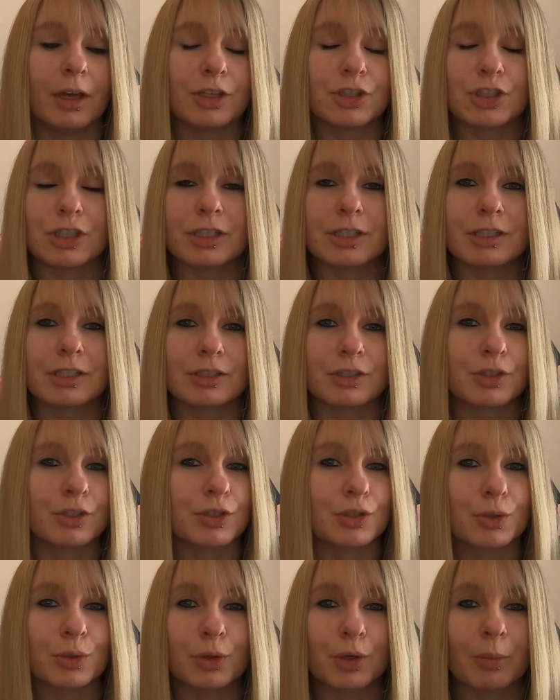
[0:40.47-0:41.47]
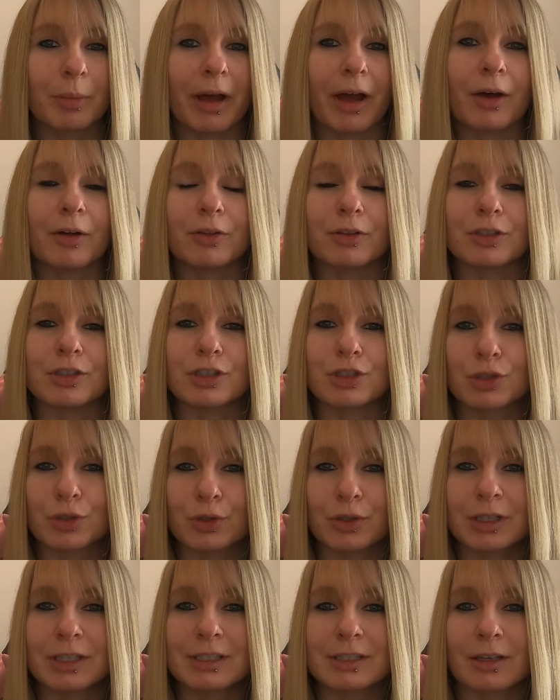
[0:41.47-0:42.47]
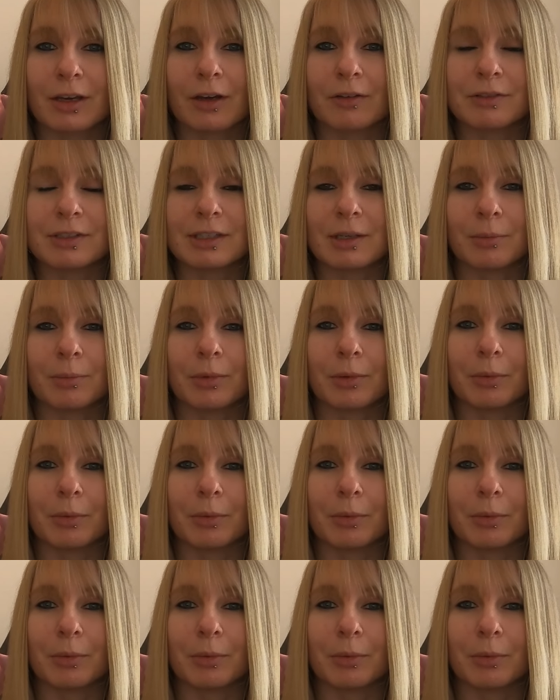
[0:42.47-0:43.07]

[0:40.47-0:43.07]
just to talk about the stories that I've seen